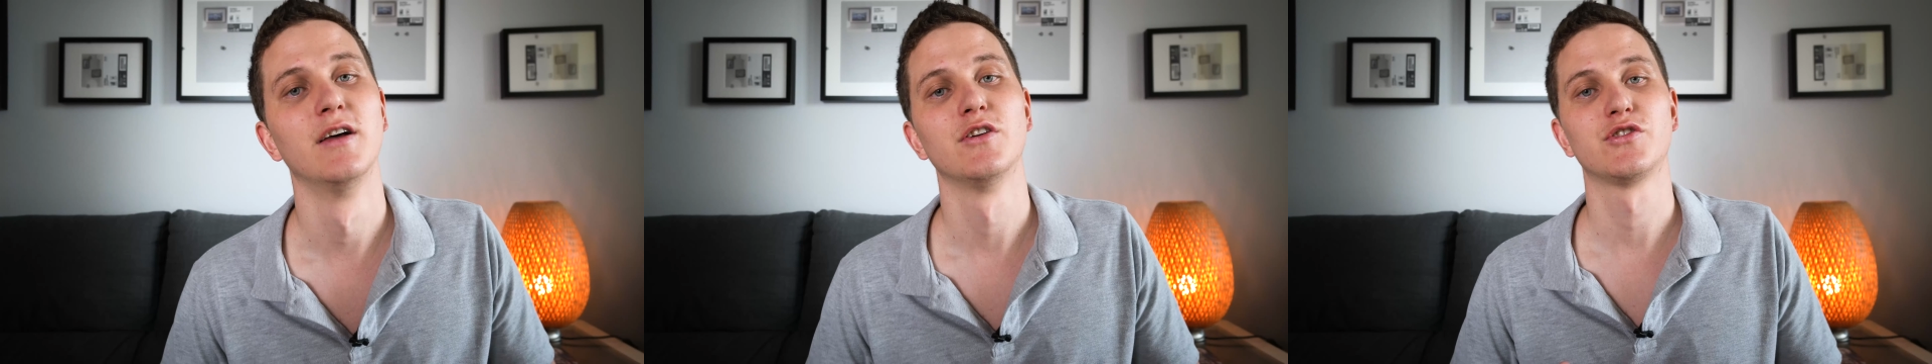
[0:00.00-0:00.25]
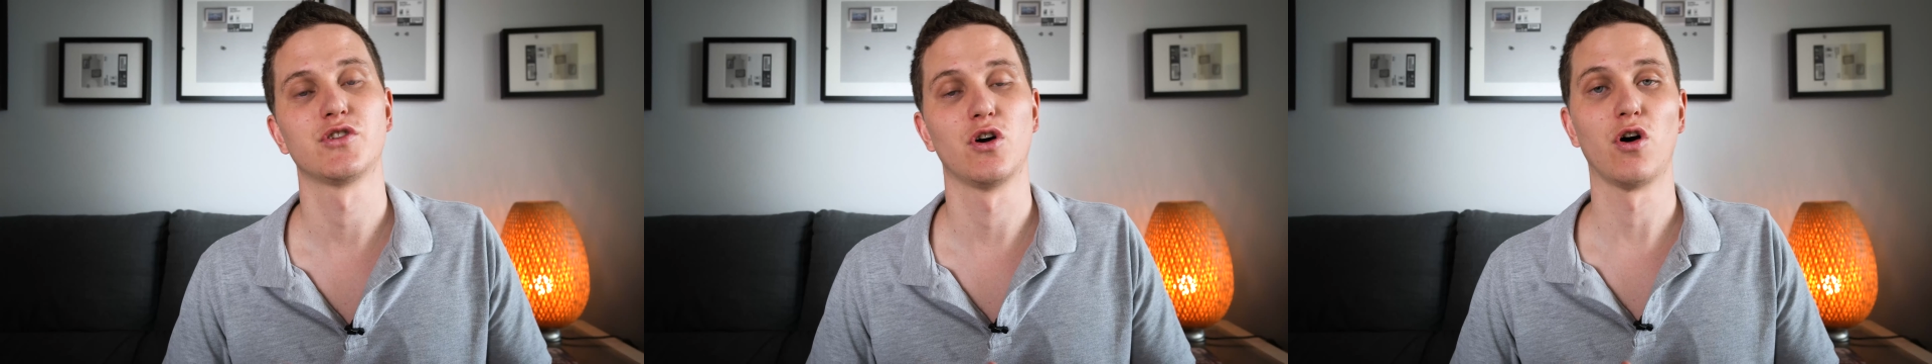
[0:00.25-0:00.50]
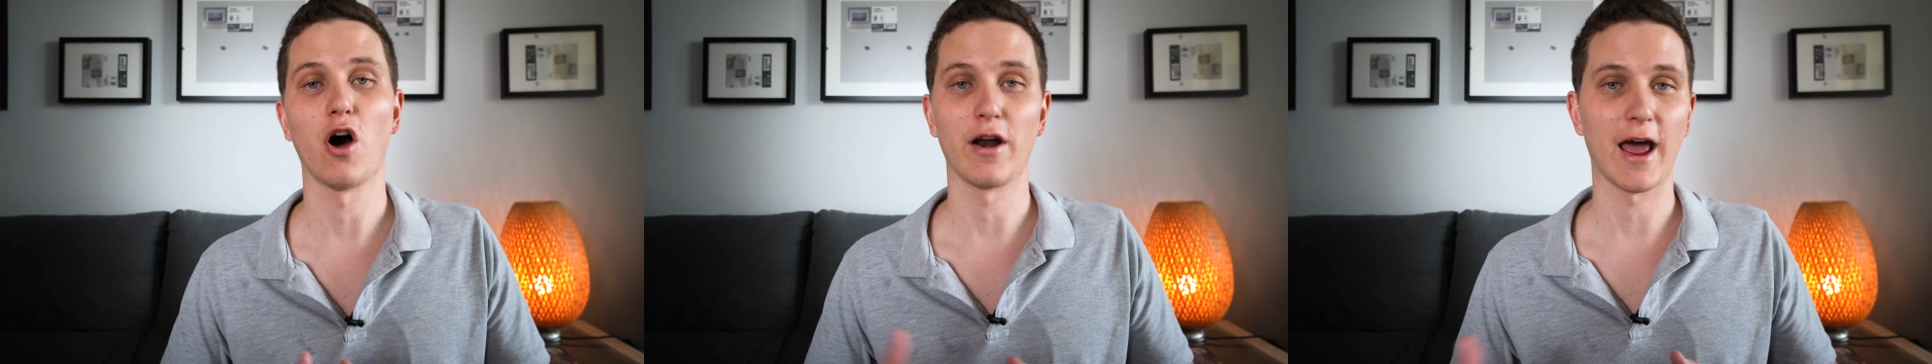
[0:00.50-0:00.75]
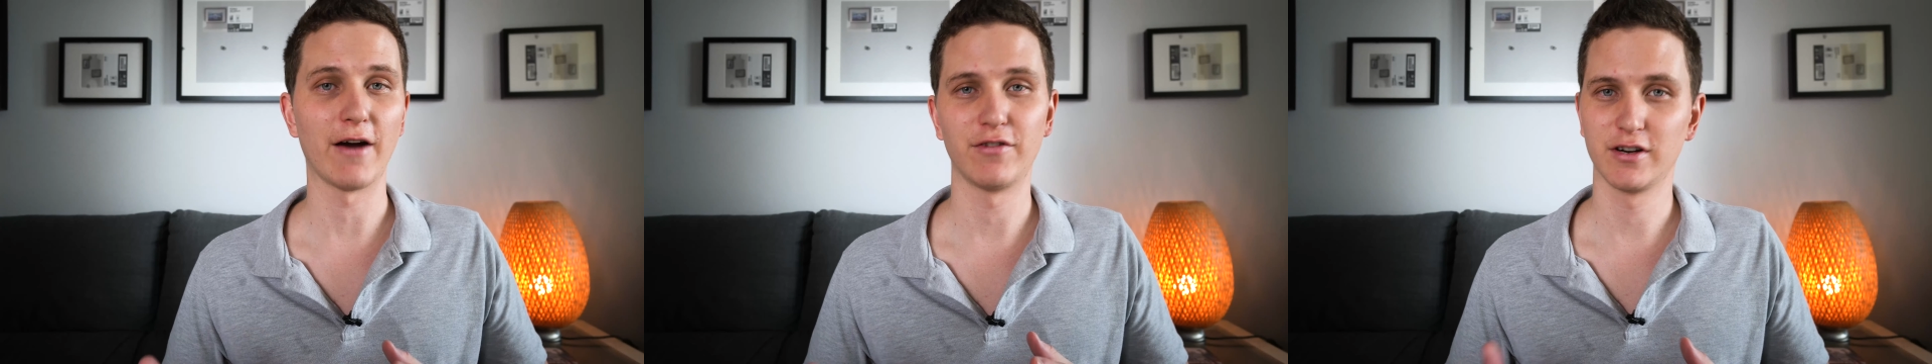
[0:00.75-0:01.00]
So on
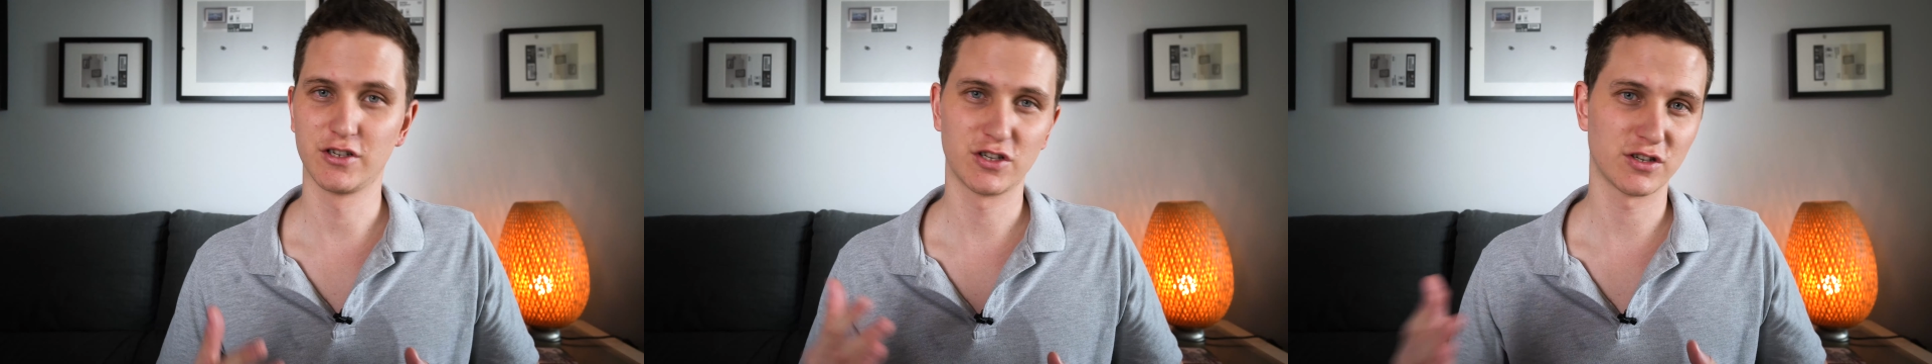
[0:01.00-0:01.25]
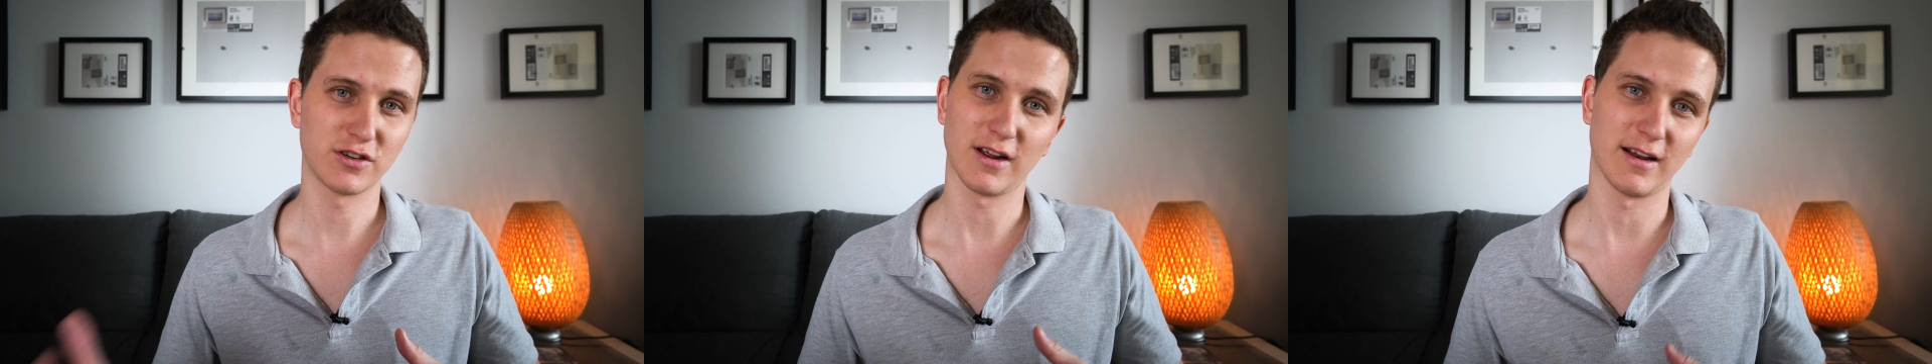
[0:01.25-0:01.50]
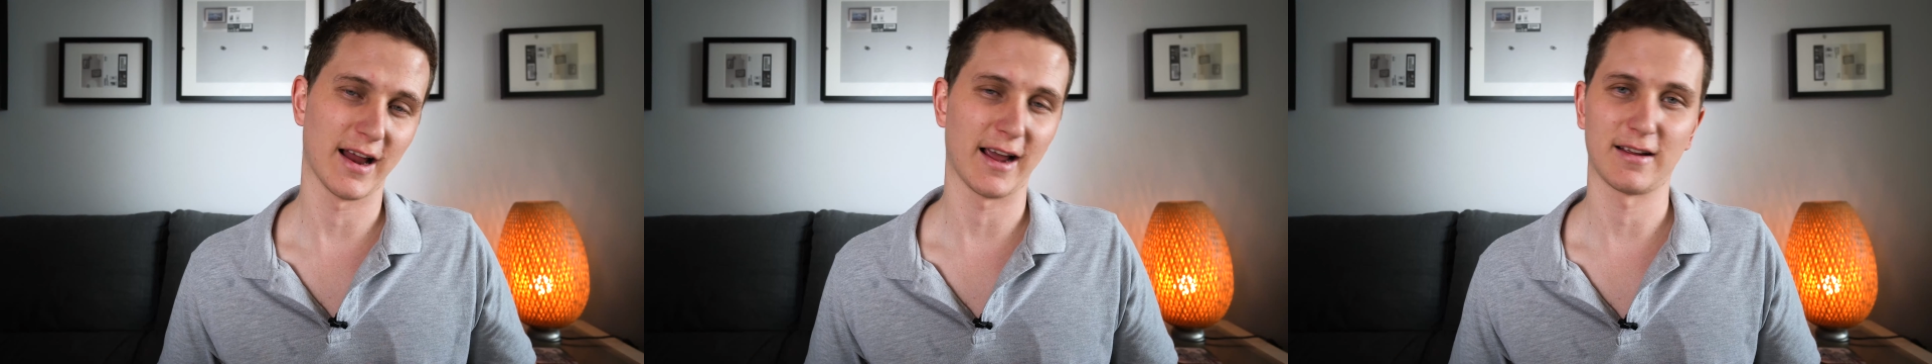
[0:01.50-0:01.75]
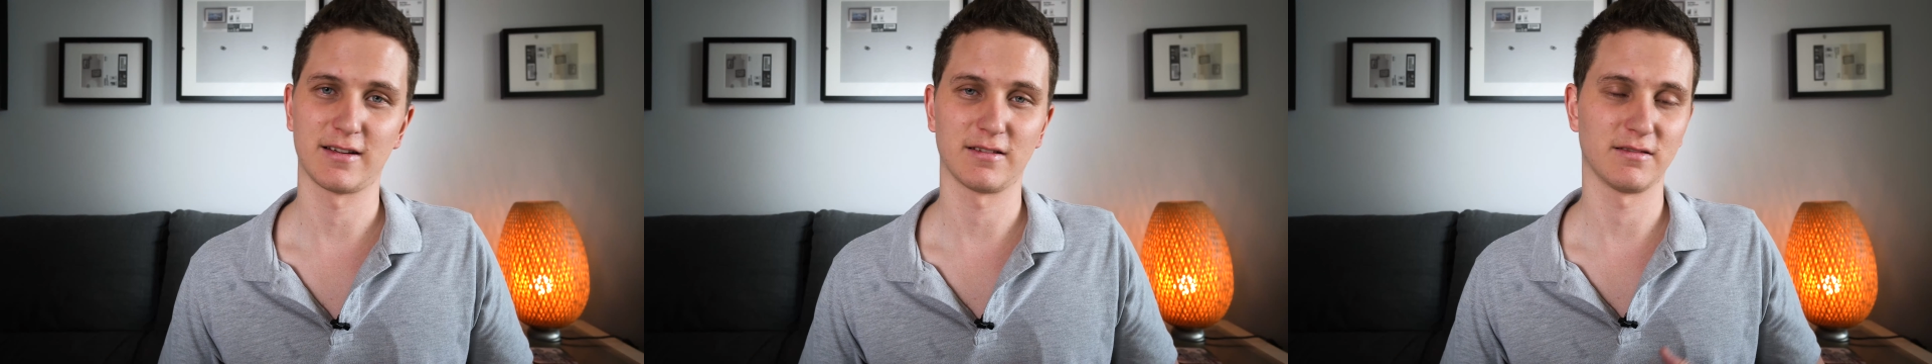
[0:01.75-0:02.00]
average,
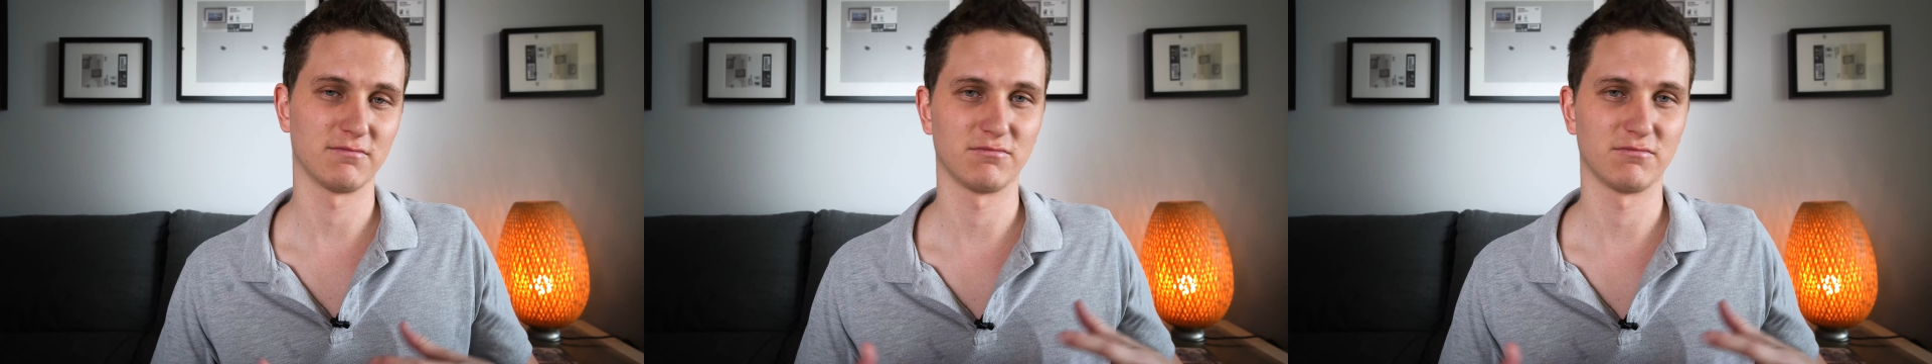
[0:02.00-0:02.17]
like